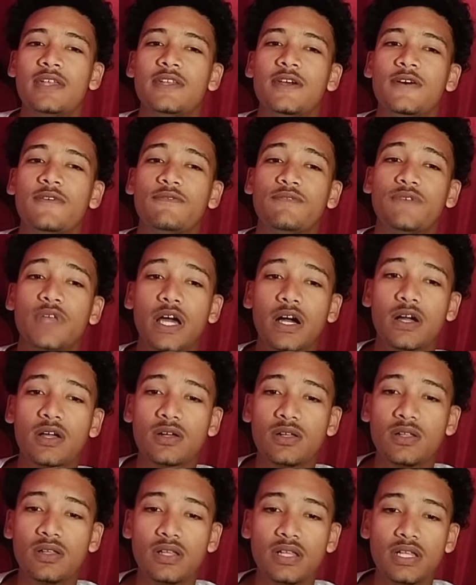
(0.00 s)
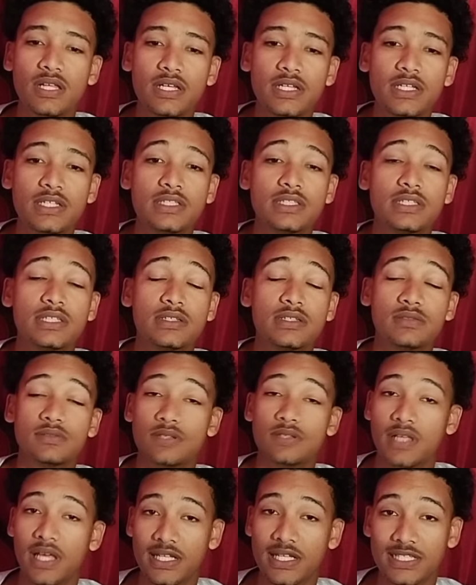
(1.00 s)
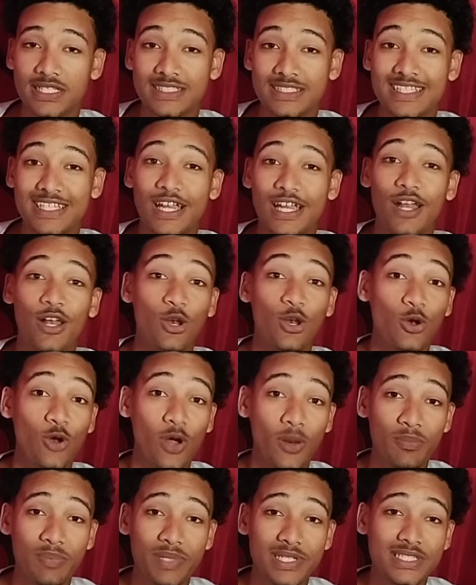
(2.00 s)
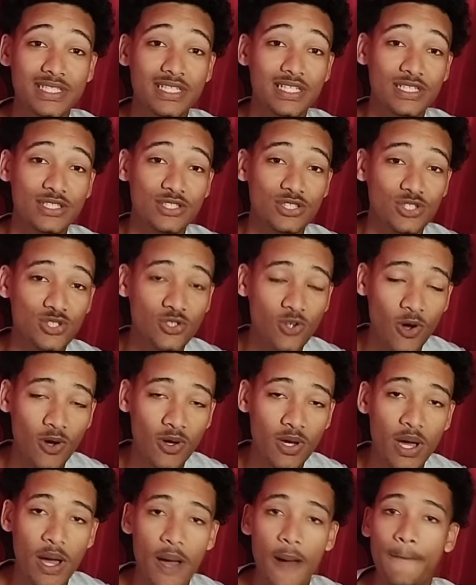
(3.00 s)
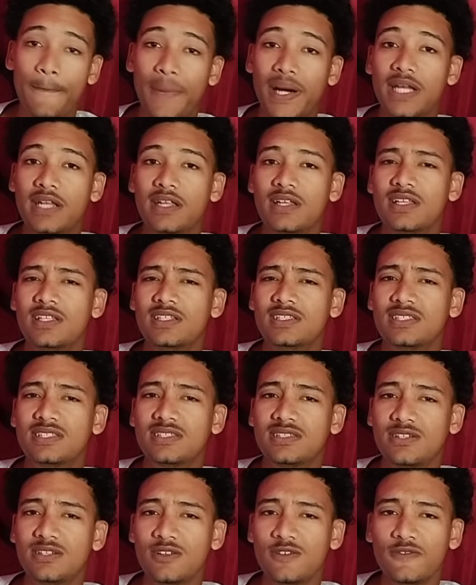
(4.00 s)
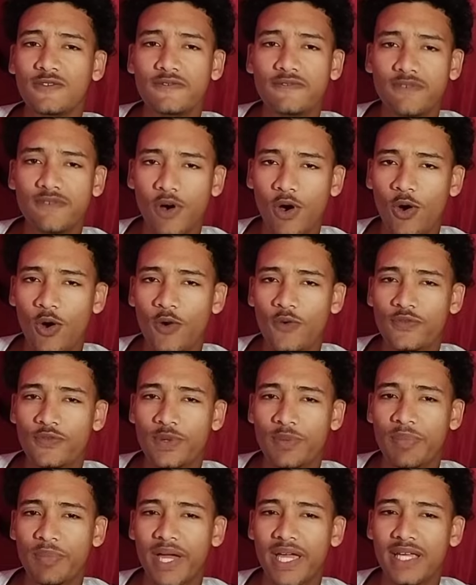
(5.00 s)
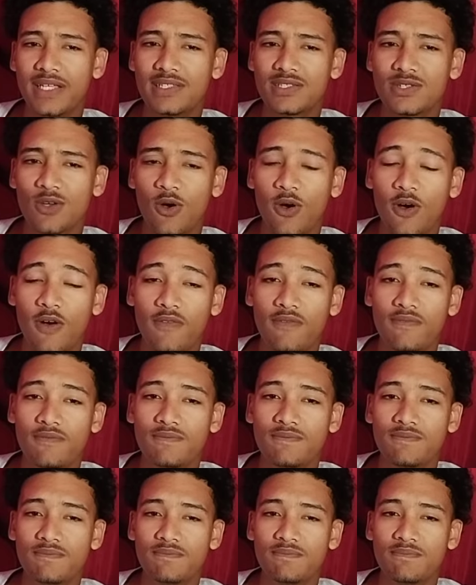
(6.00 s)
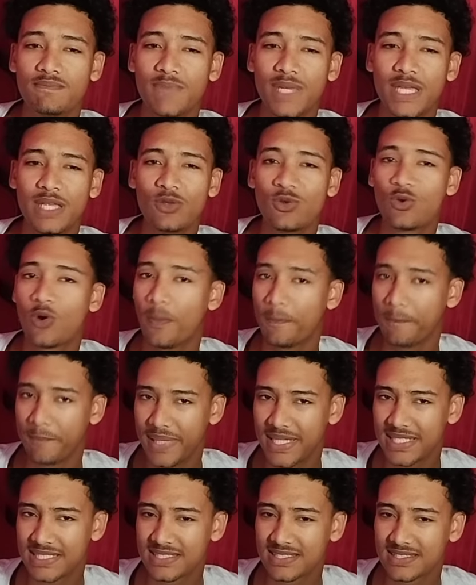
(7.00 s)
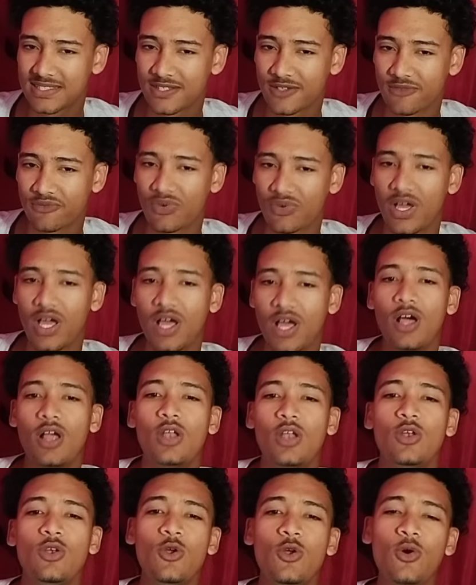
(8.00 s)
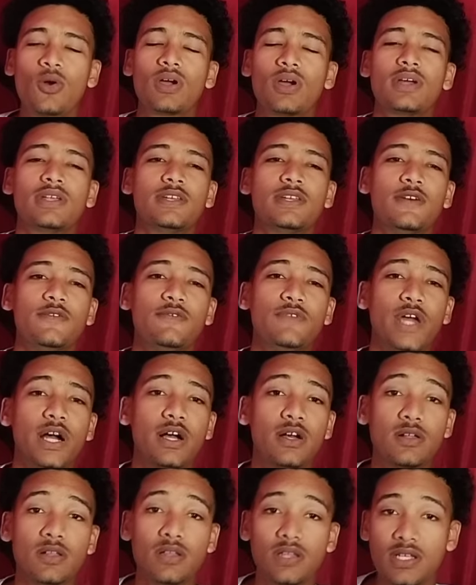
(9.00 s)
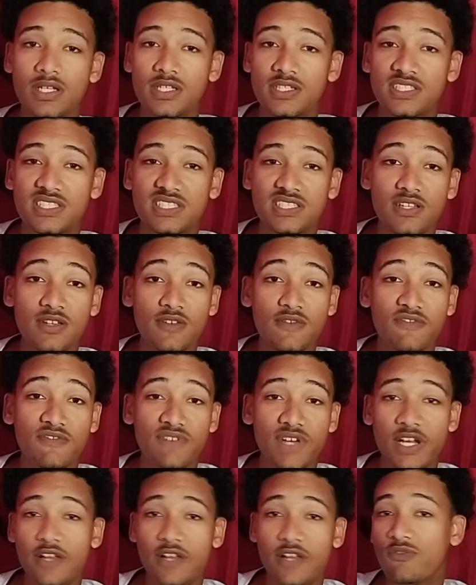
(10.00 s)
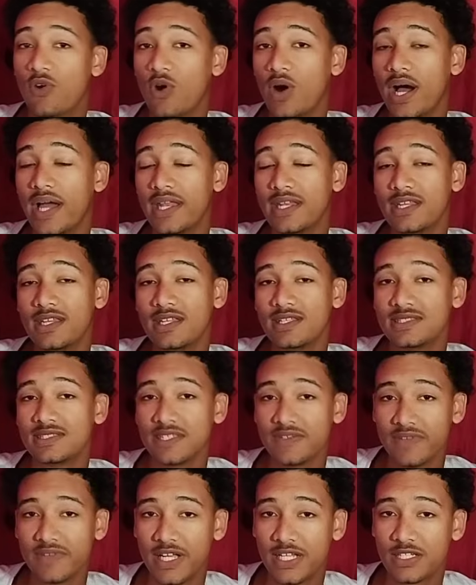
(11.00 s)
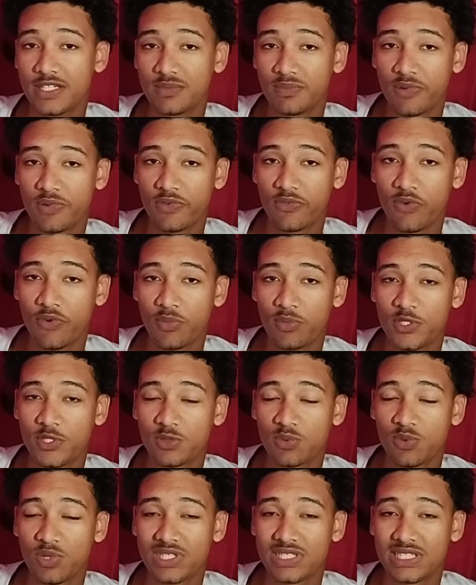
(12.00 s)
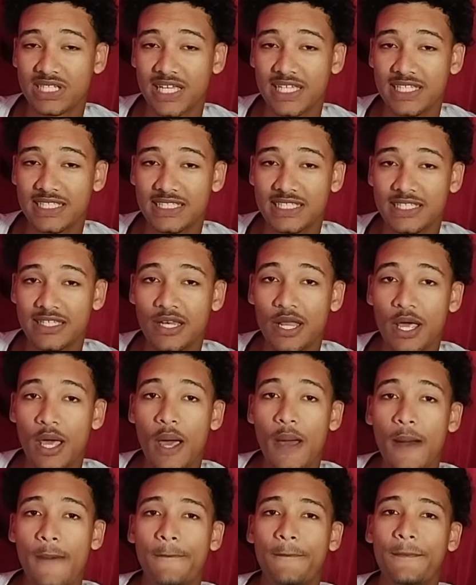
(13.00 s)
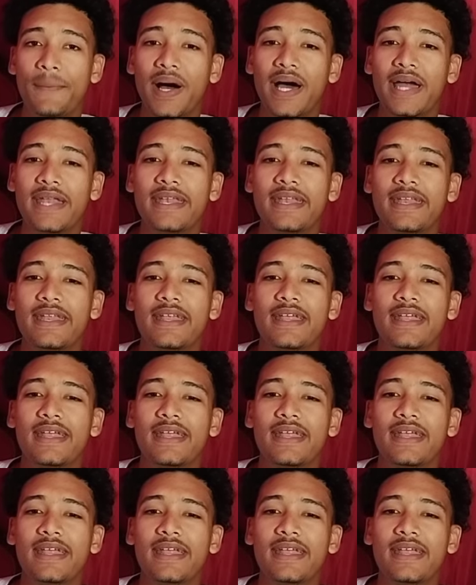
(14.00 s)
the vehicle is, as I said, a lot better than stock, but it is still far off the pace of being competitive. Look, the vehicle is still very far under the 700 performance points rating, but